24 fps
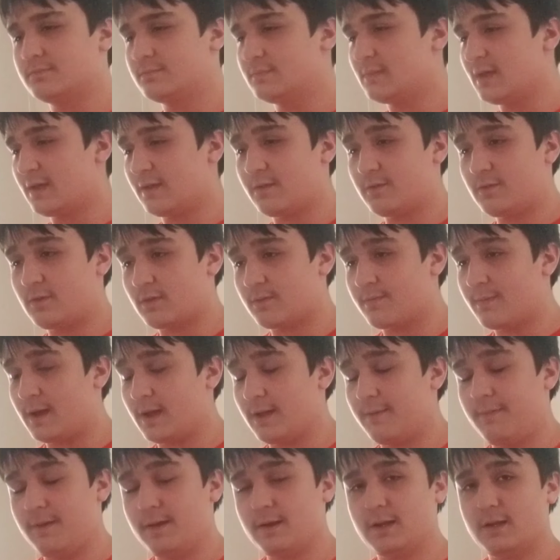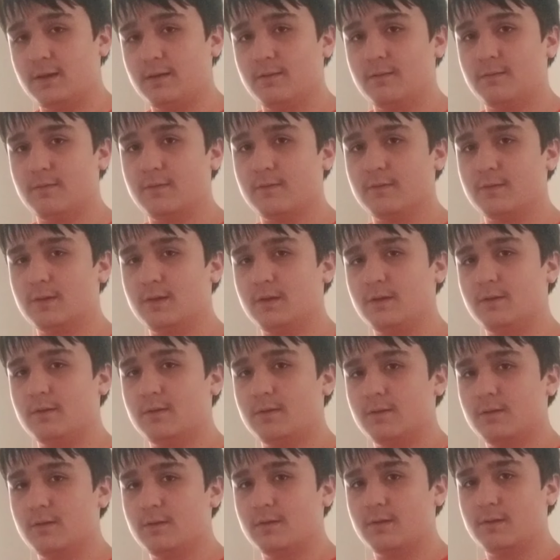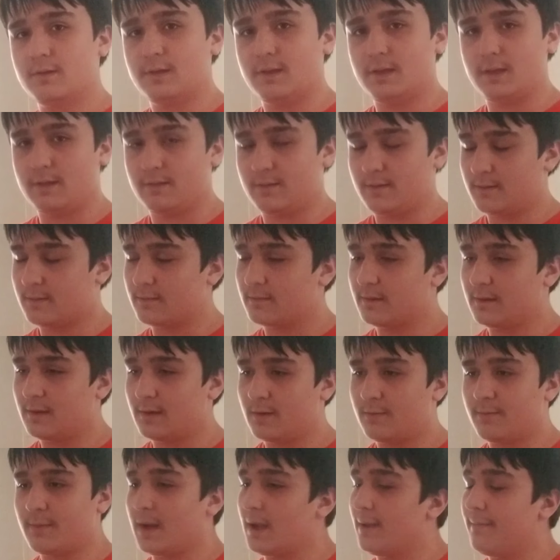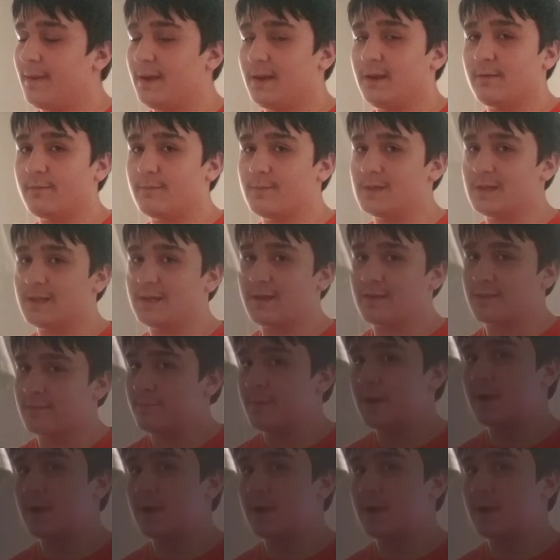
that's just my opinion, and my opinion really doesn't